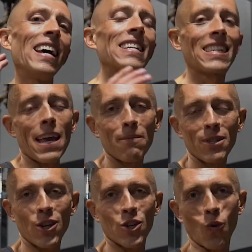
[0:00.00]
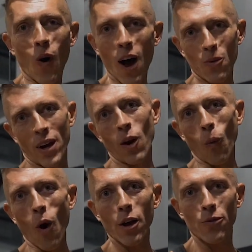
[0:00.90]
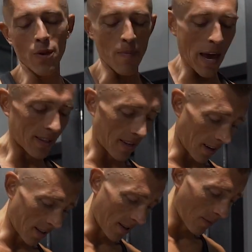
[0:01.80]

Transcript: Same as the squat, we're gonna walk through the basics.